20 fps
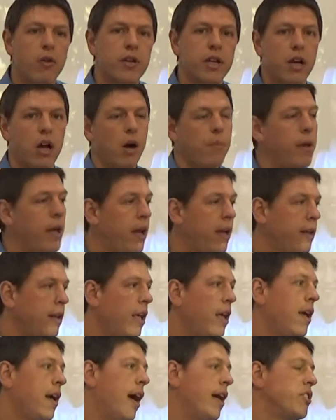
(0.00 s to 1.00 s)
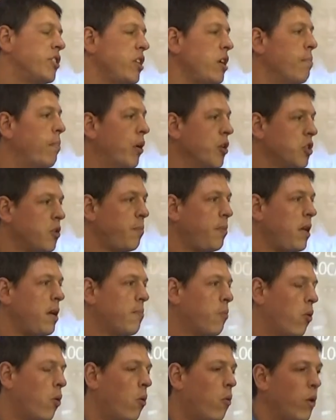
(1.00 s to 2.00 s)
to come in and see a bunch
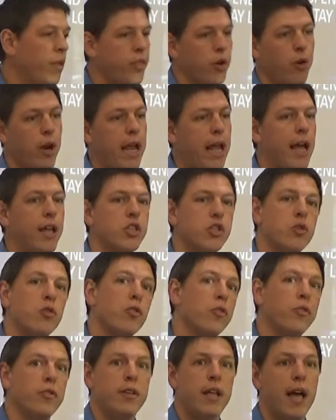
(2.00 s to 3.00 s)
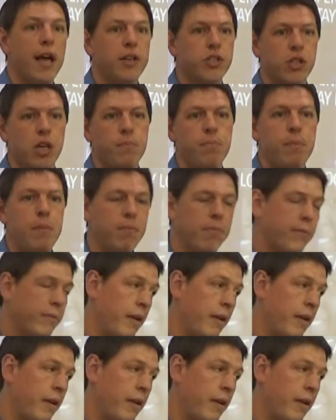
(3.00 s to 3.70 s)
people with their hands under their desk and